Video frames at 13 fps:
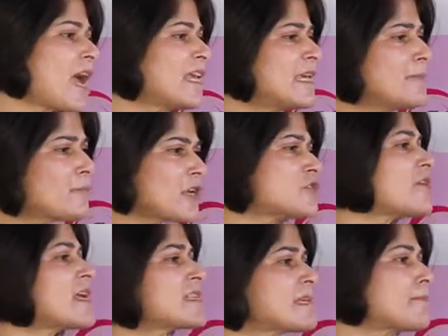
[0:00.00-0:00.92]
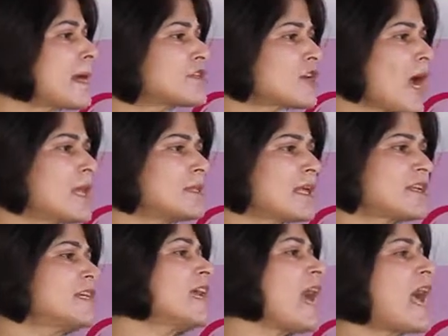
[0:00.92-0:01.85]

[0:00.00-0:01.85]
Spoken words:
I keep pressurizing my child that he